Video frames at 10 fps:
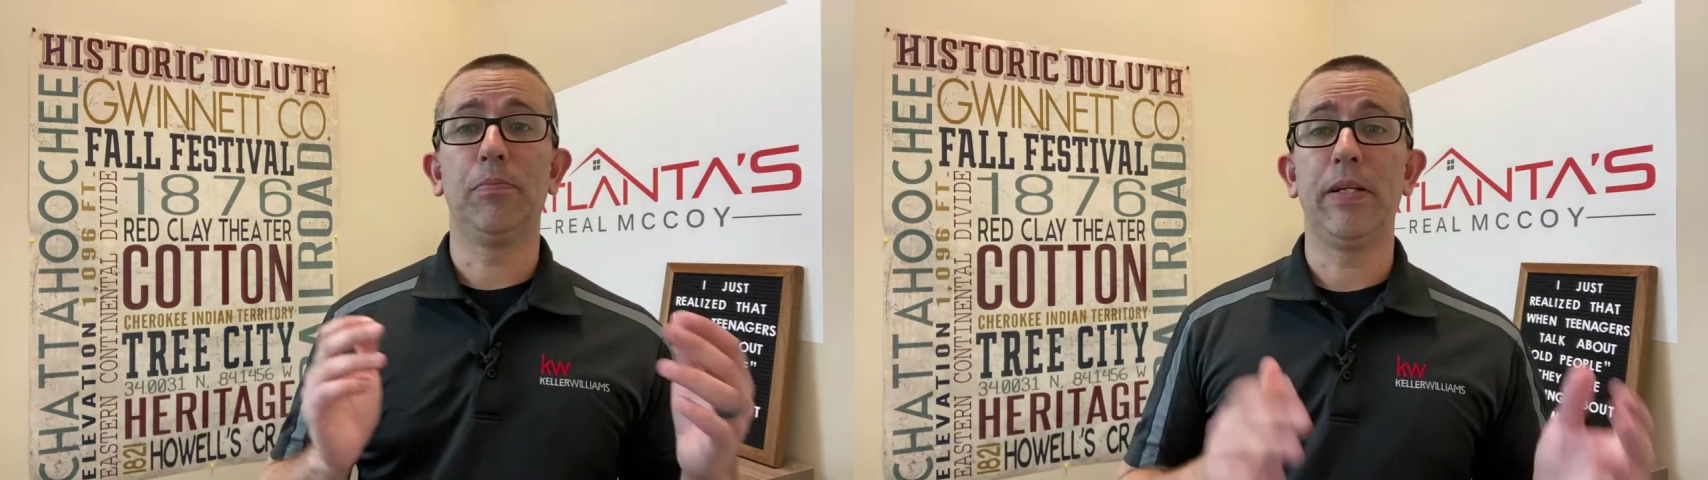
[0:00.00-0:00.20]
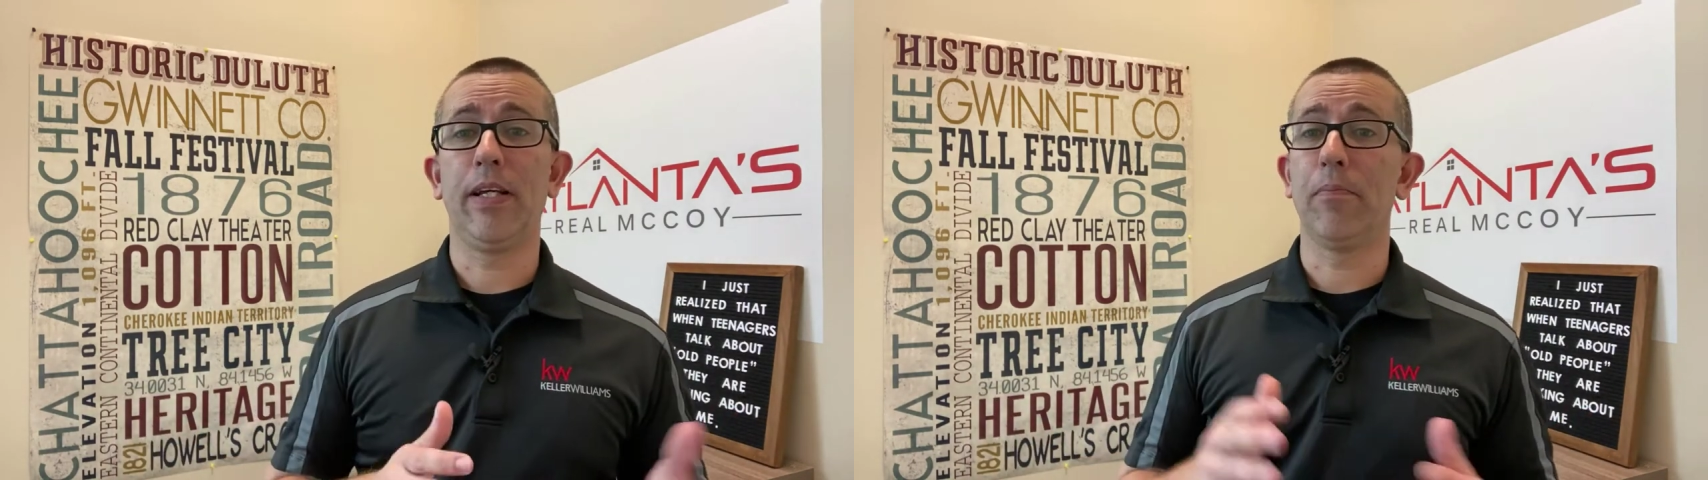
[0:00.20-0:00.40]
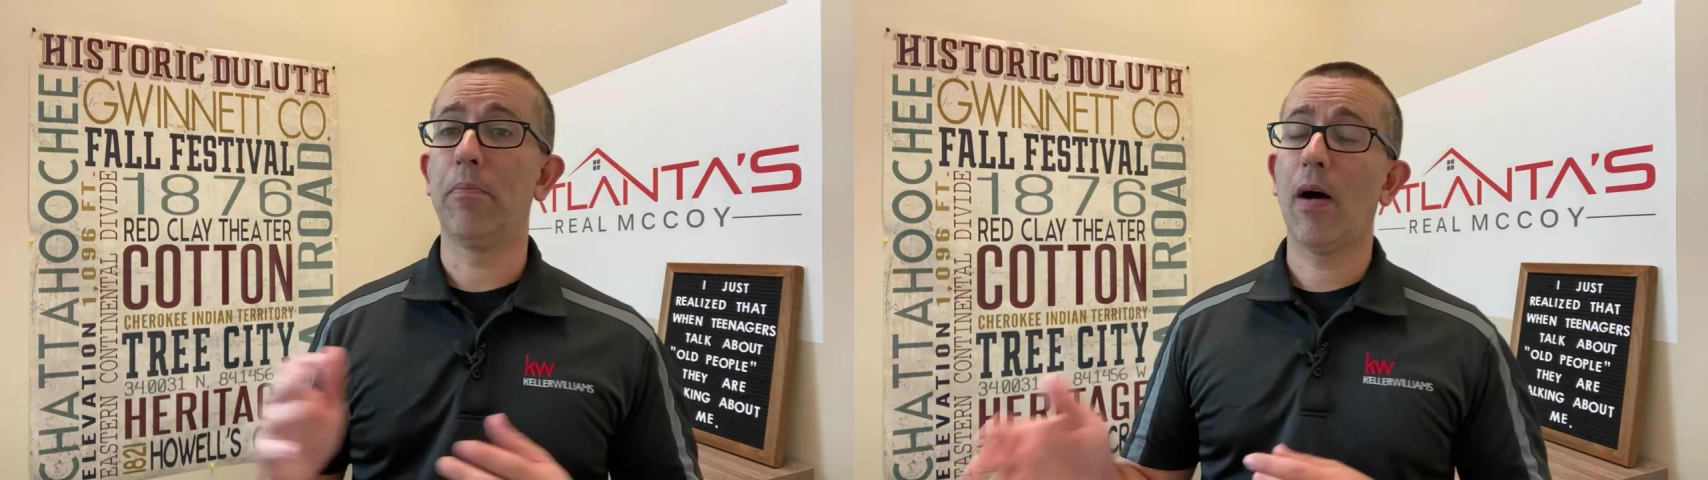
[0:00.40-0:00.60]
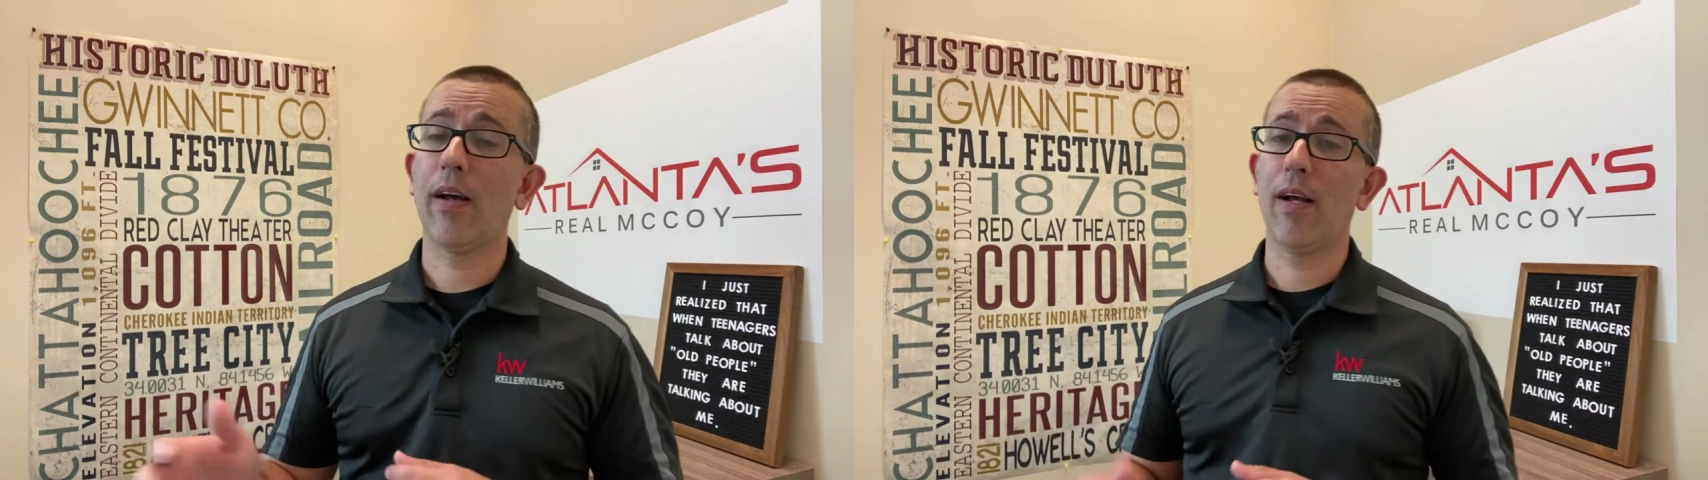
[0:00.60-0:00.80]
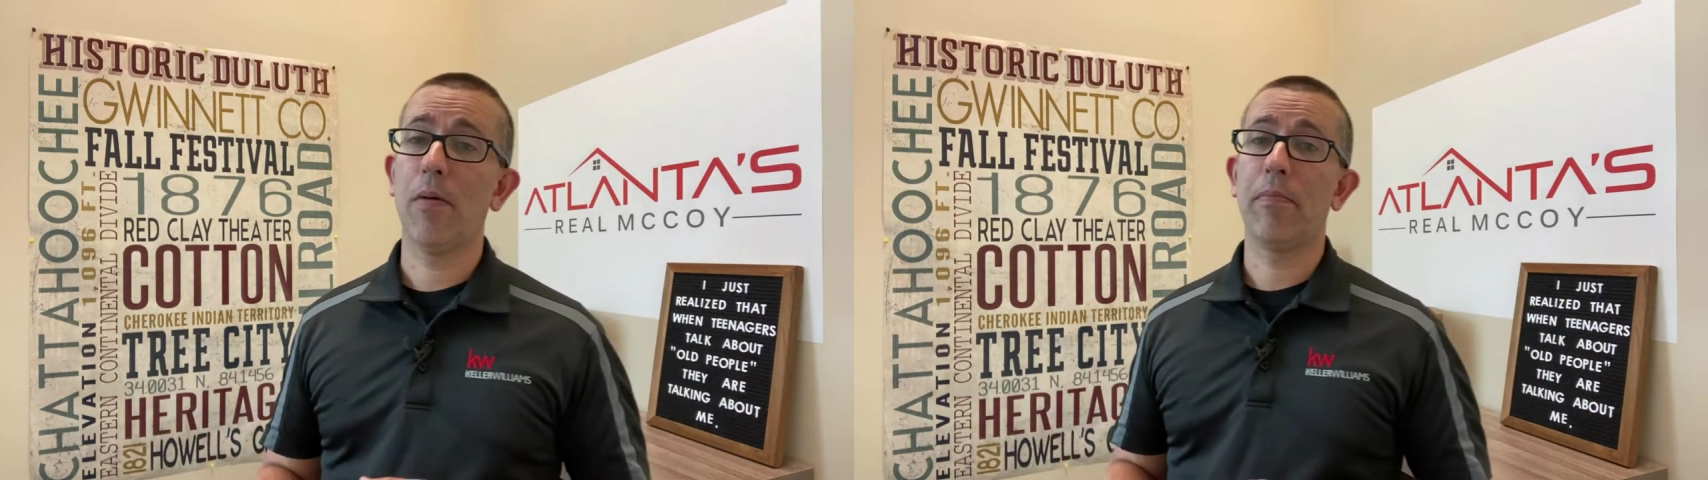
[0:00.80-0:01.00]
being
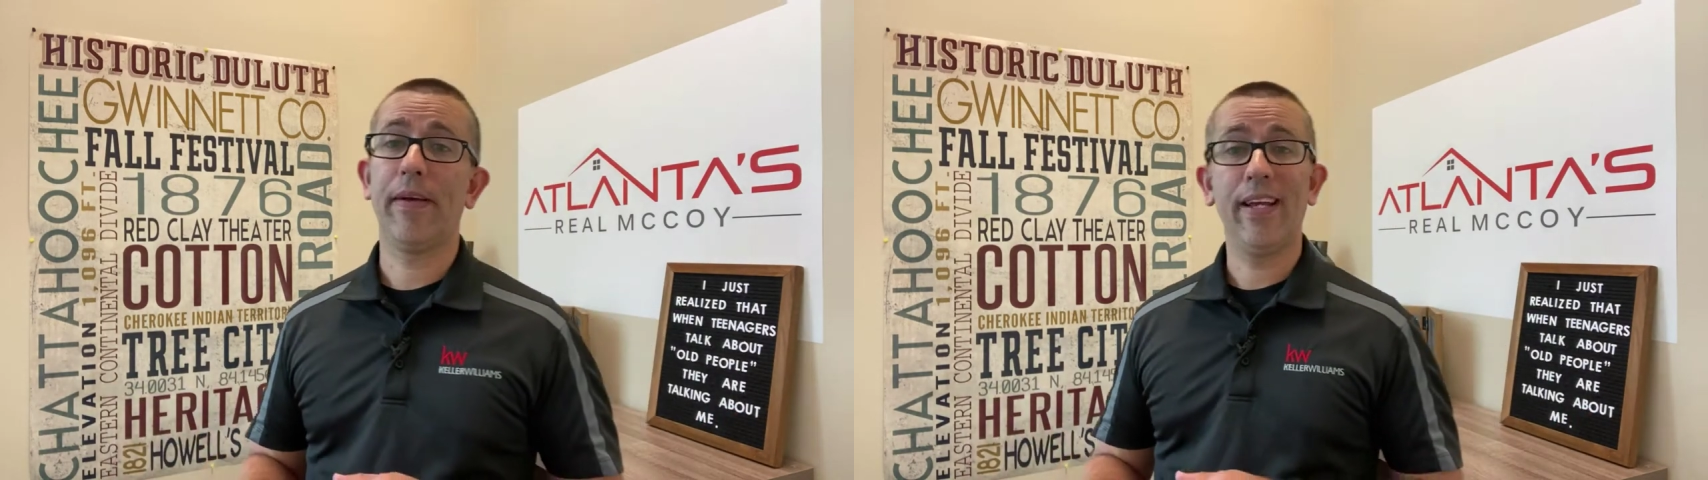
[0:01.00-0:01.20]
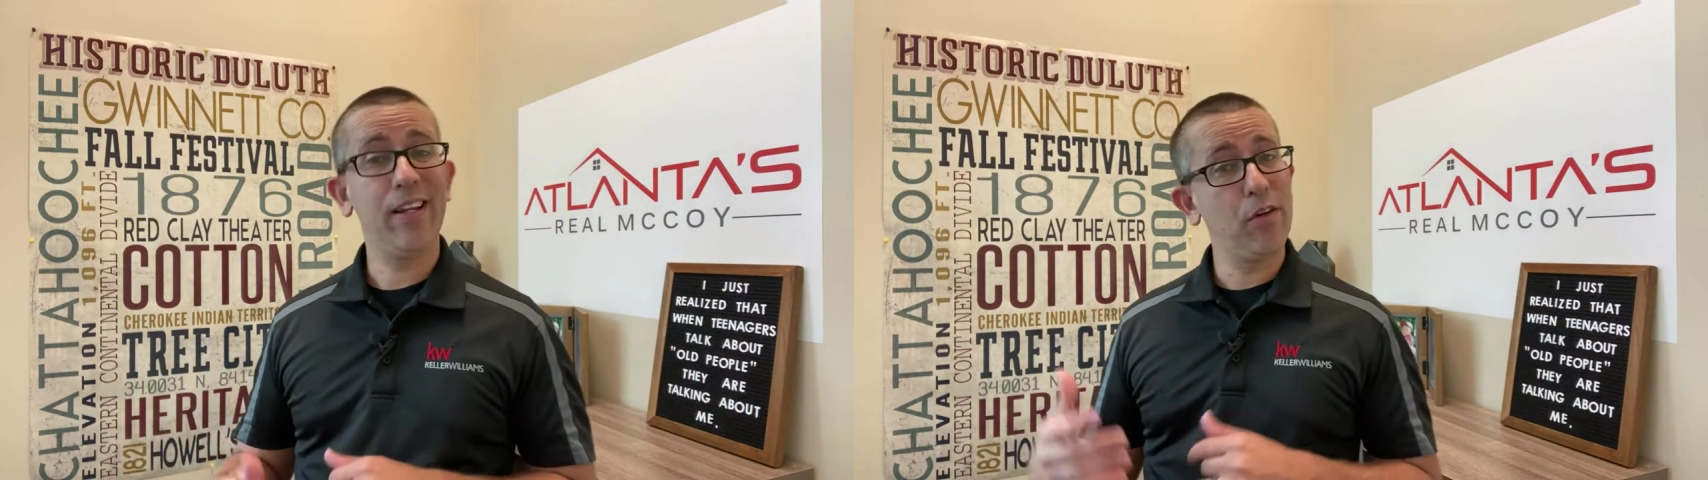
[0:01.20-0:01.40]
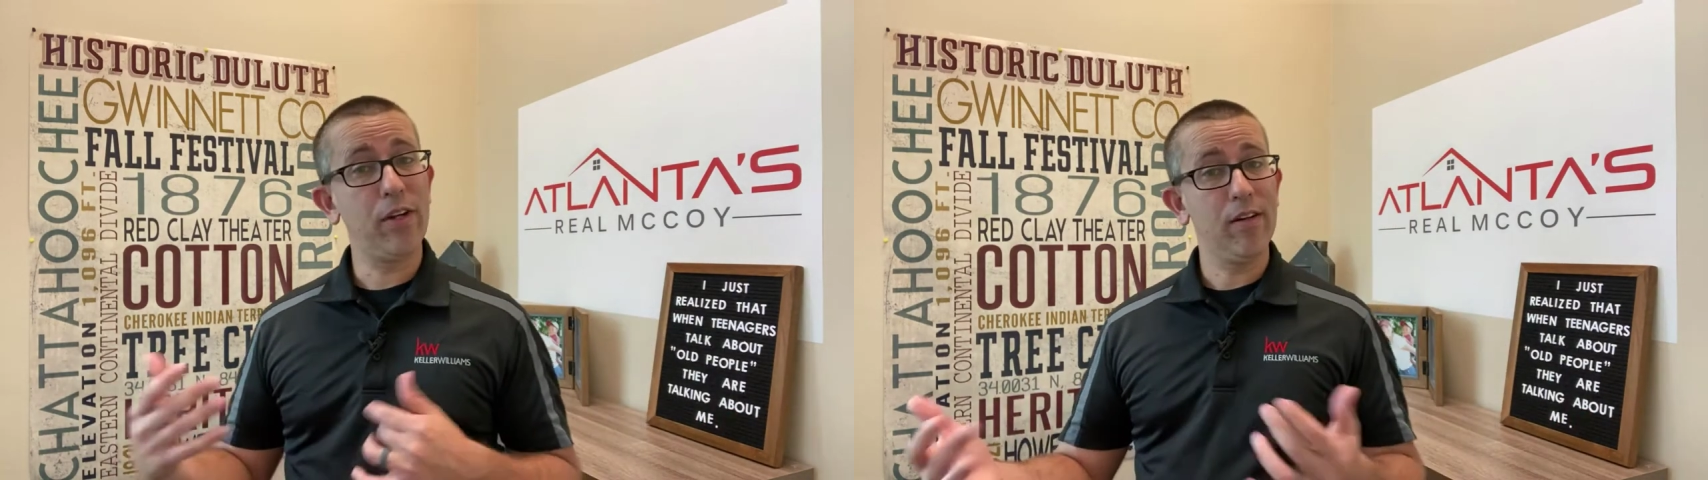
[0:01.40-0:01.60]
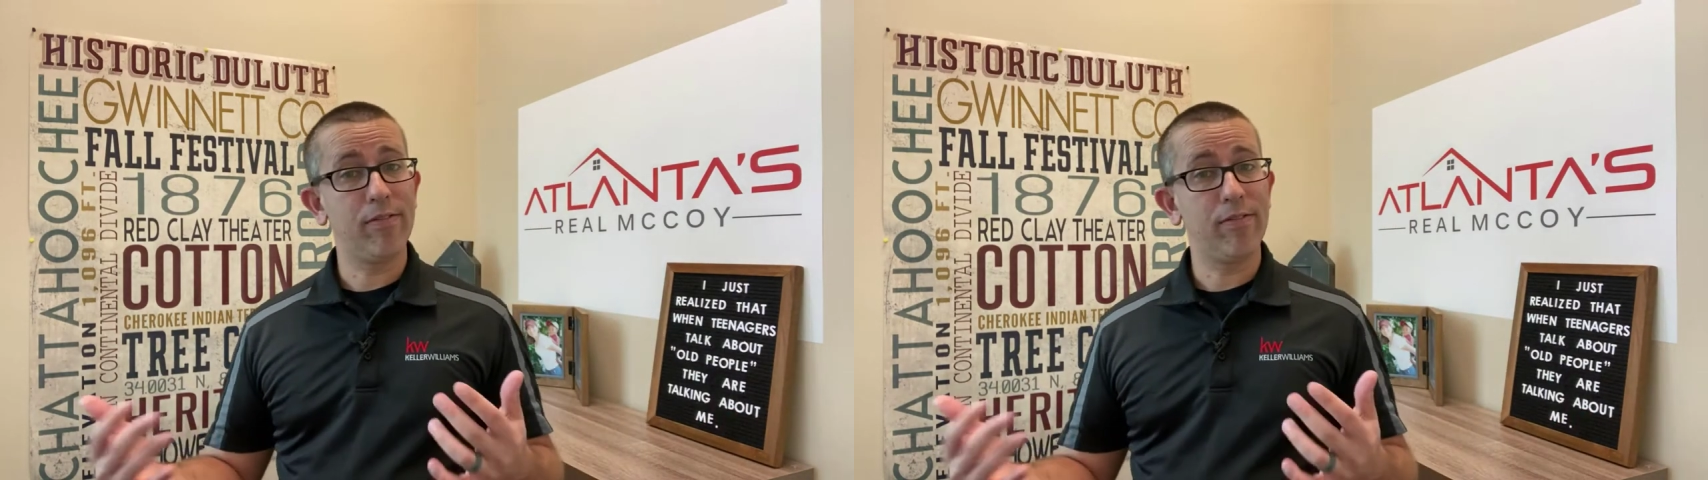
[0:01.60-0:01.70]
bought up and you can